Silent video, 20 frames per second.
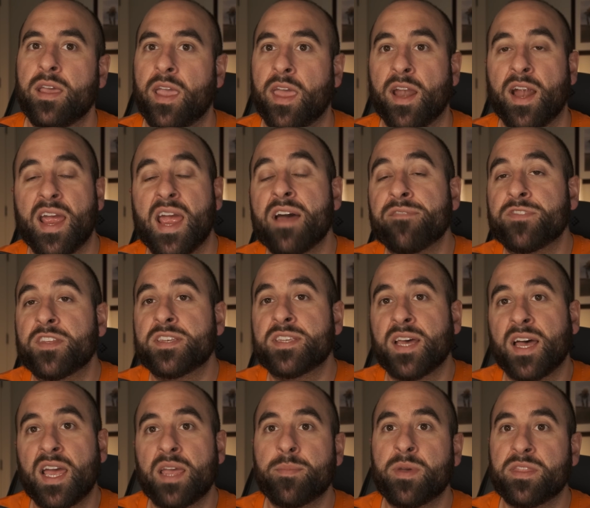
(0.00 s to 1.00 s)
and I have to
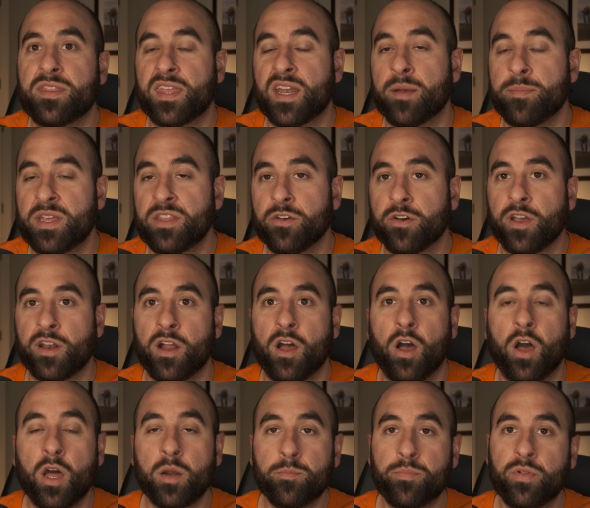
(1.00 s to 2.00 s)
time it that I'm either going to
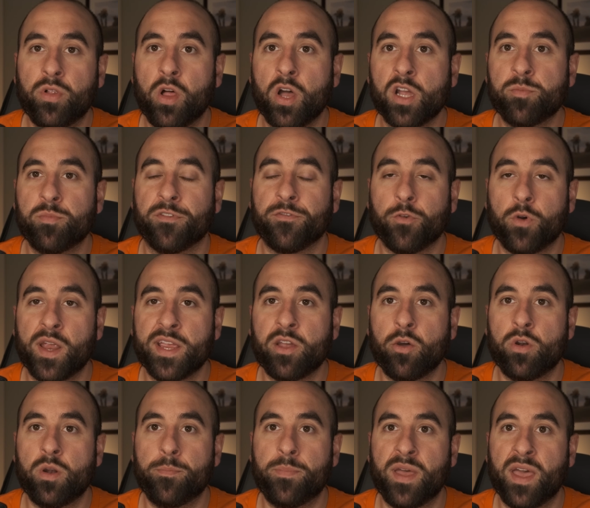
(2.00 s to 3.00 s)
unplug before I
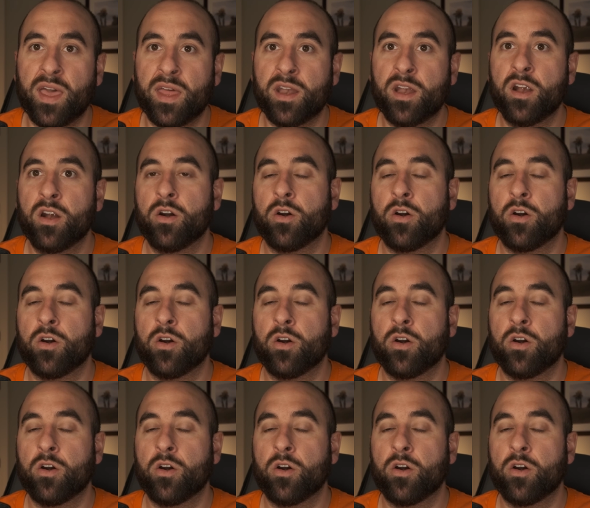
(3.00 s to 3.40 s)
go to bed